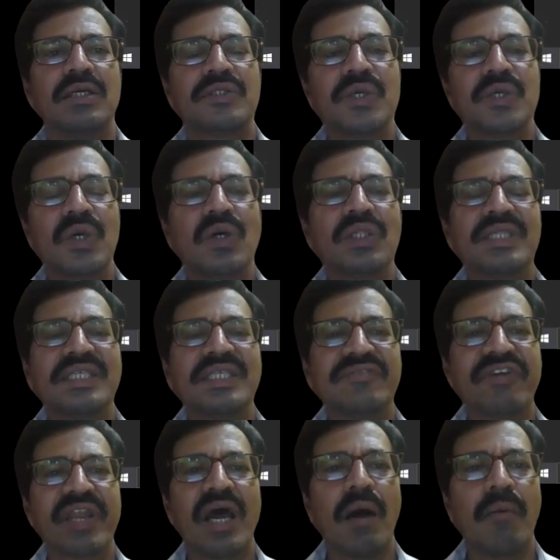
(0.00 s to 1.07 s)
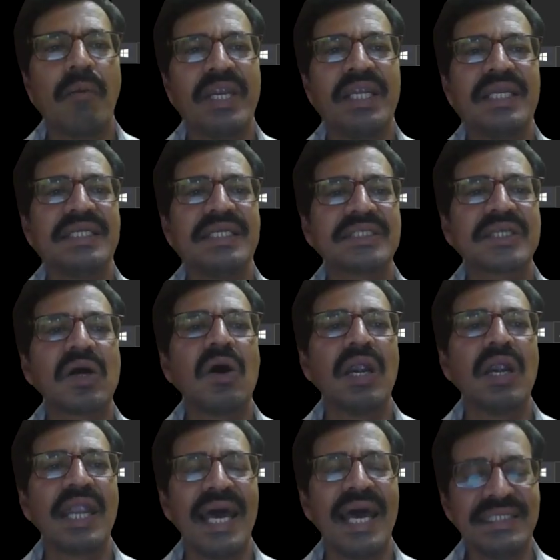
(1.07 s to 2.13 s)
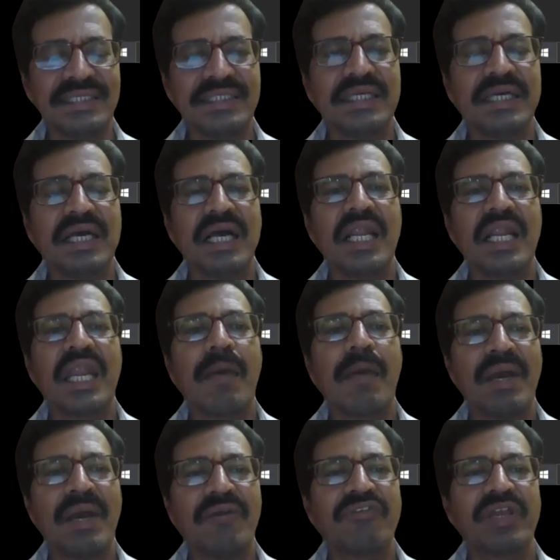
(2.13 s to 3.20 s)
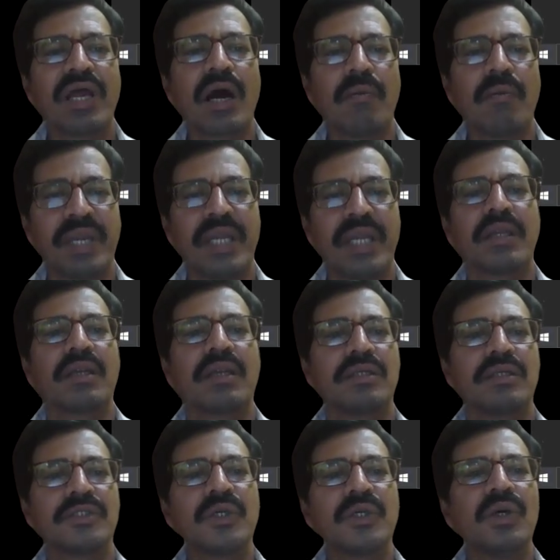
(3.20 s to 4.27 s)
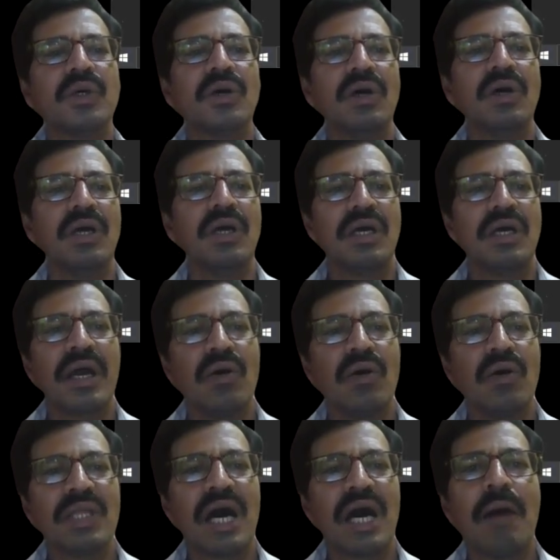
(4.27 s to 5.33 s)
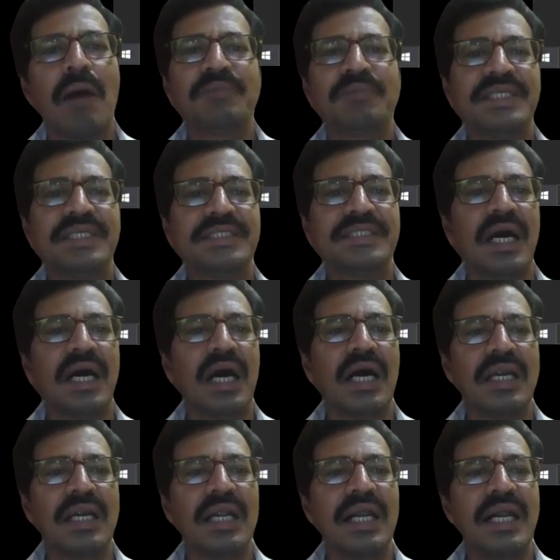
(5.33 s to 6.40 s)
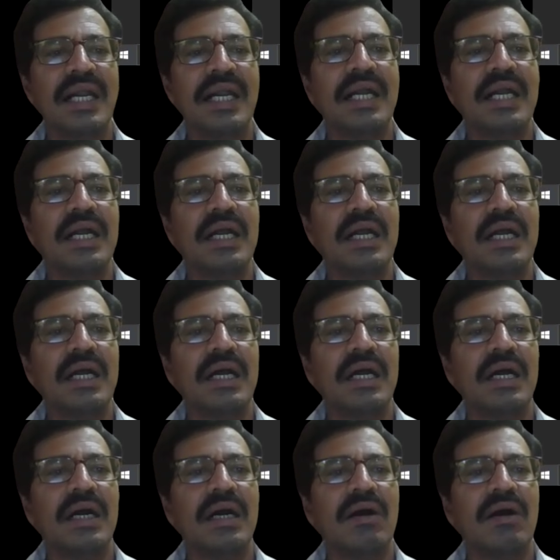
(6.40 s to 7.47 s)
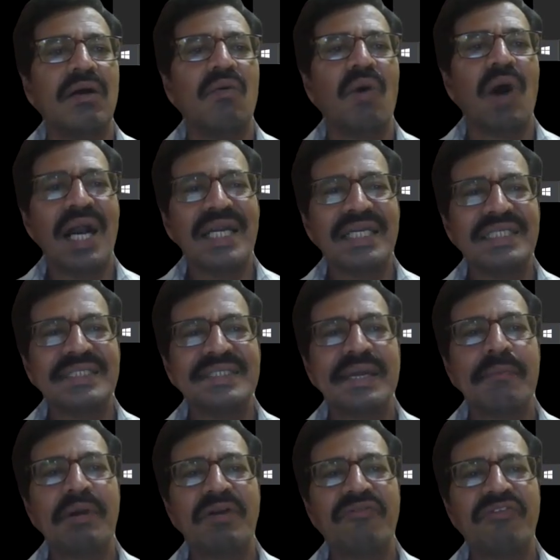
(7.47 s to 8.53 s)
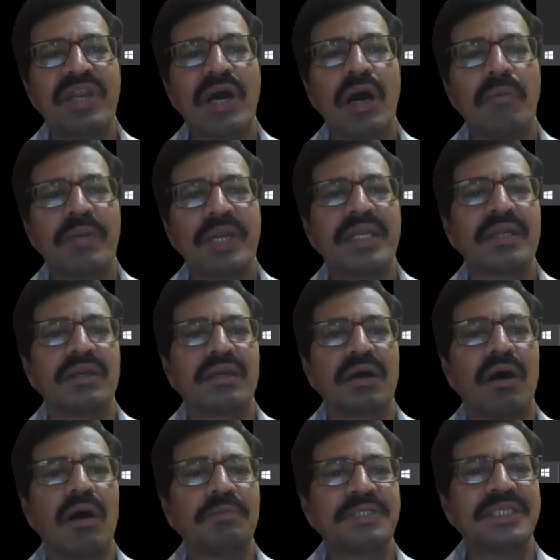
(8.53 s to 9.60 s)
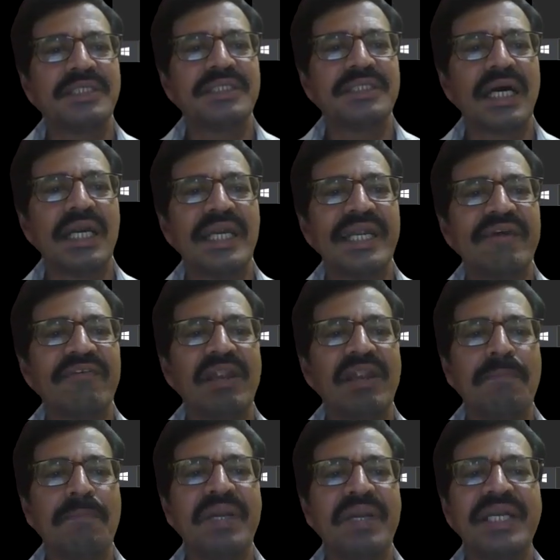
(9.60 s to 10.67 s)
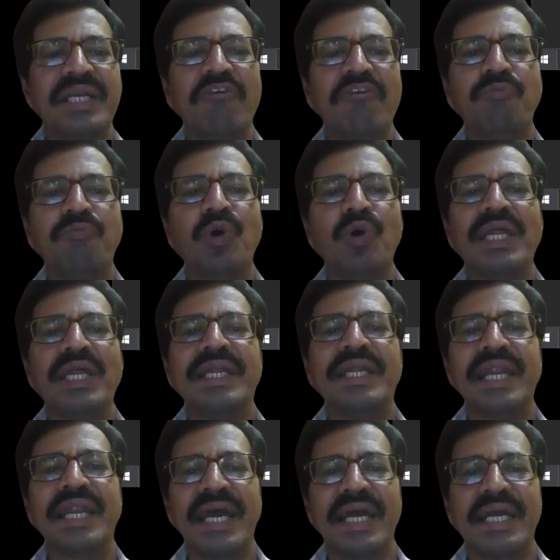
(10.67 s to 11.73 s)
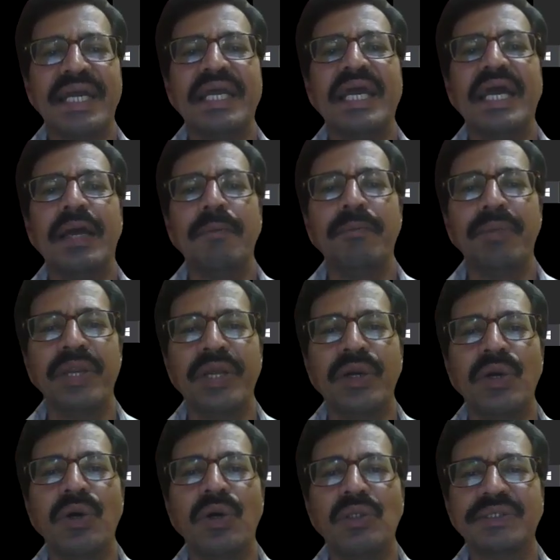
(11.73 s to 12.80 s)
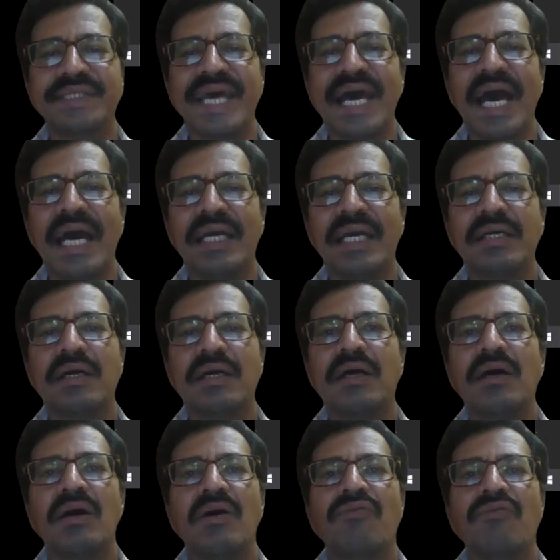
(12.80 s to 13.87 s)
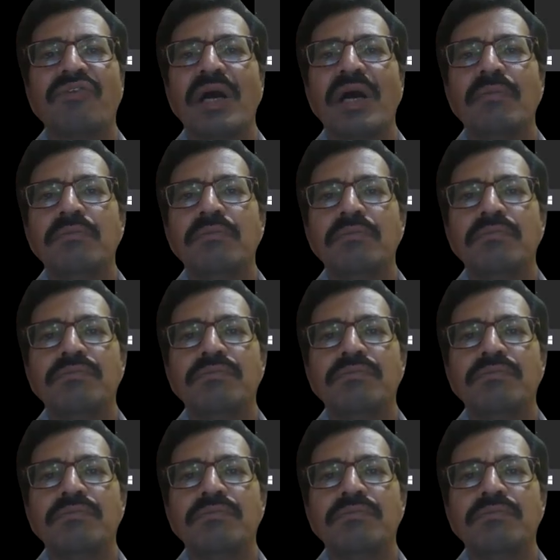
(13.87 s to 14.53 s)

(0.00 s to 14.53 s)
So this phenomenon is called as Nemec phenomenon. So now the options are, what is Nemec phenomenon? Options are development of pollen grain embryo sac from